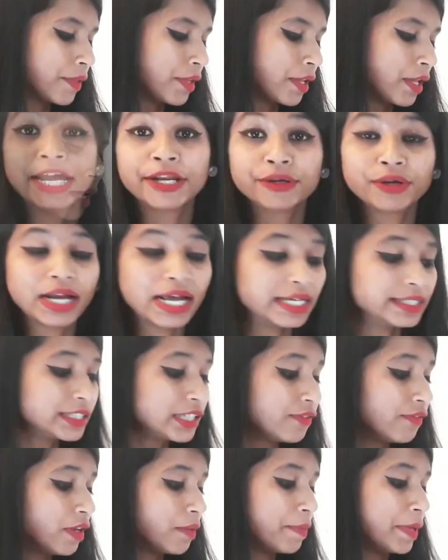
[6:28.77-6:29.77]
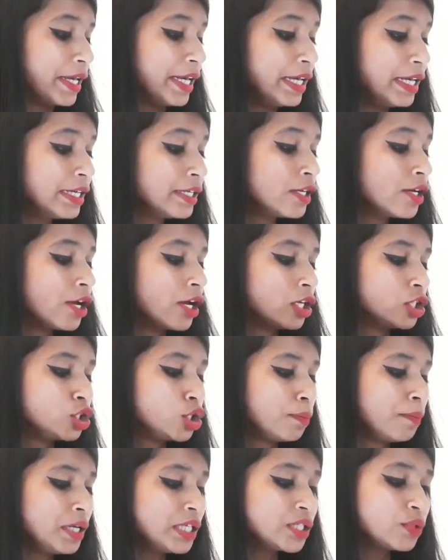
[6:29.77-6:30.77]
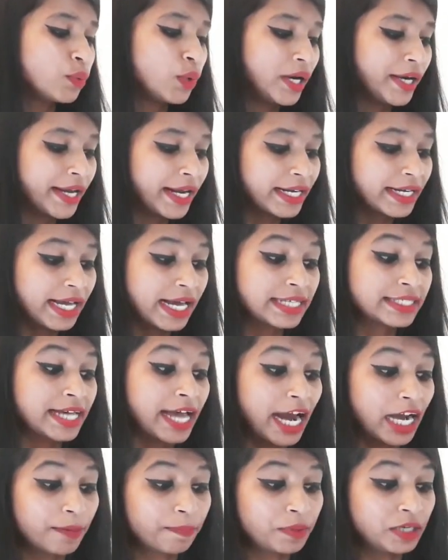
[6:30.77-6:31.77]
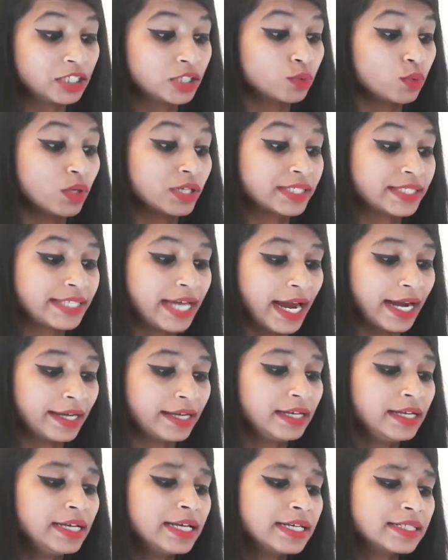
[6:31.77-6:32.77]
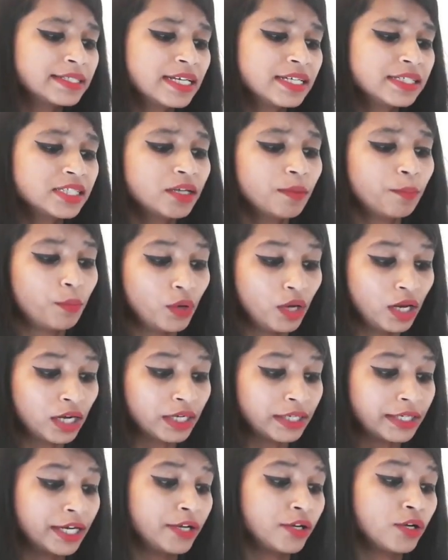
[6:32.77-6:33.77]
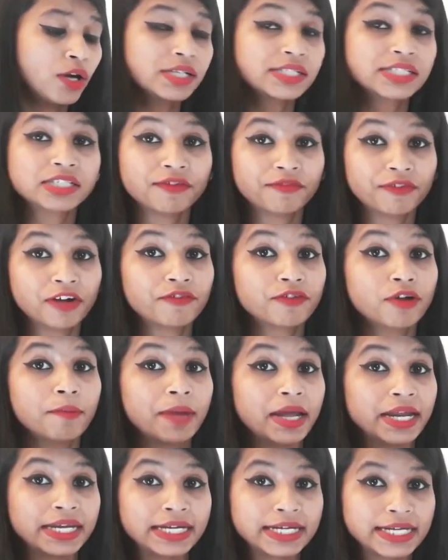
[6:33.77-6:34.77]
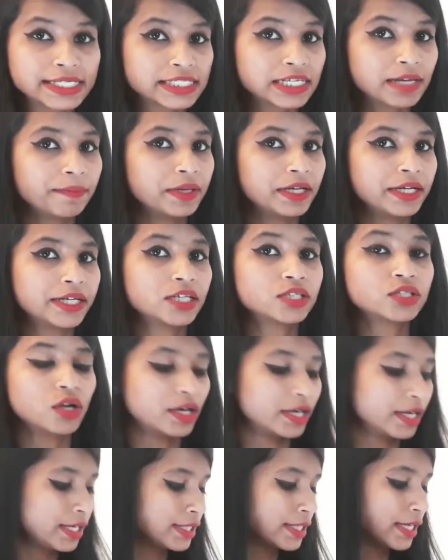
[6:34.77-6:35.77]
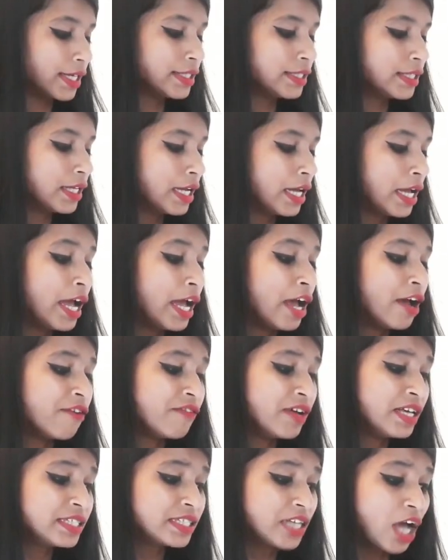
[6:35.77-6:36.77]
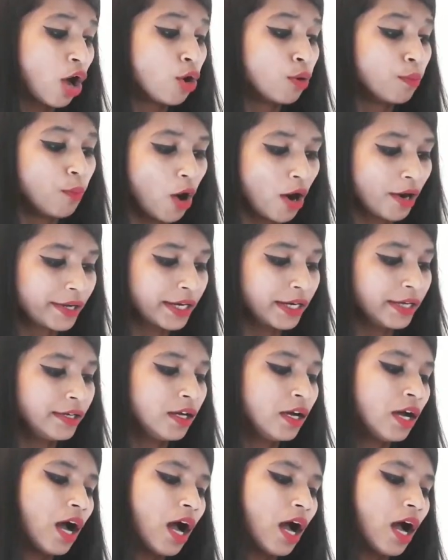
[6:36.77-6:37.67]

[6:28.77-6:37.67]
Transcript: And your answer will be, Jumman's verdict as head punch was that since the bullock did not suffer from any disabilities or disease when Sahu bought it,